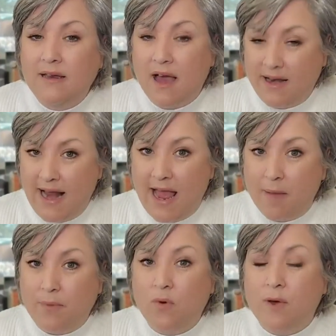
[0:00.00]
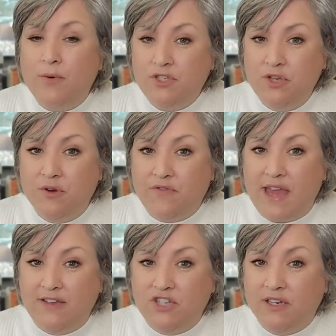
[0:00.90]
not an app or a push
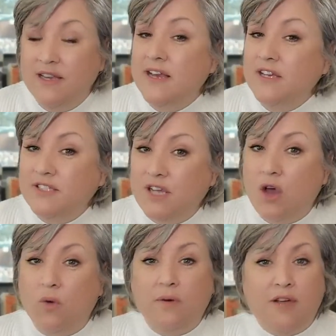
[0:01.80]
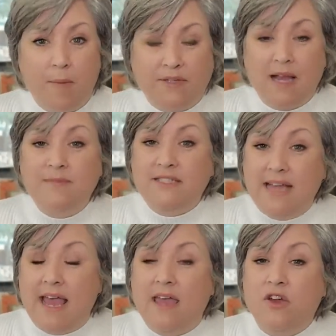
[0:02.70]
notification. So a couple times a
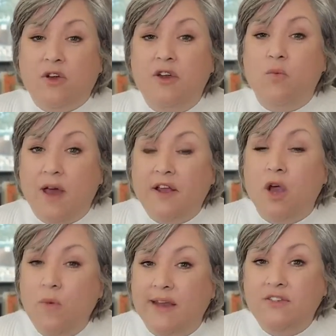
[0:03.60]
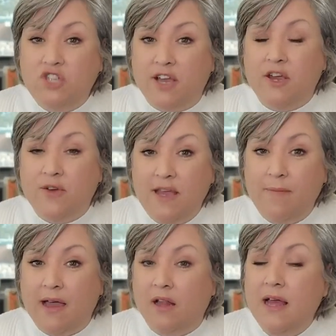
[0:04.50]
day, you're going to want to go in and check your
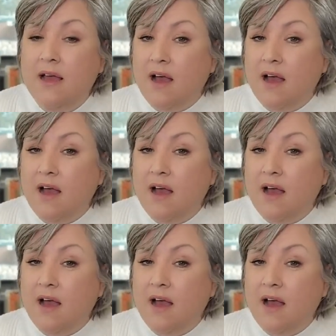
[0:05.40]
email.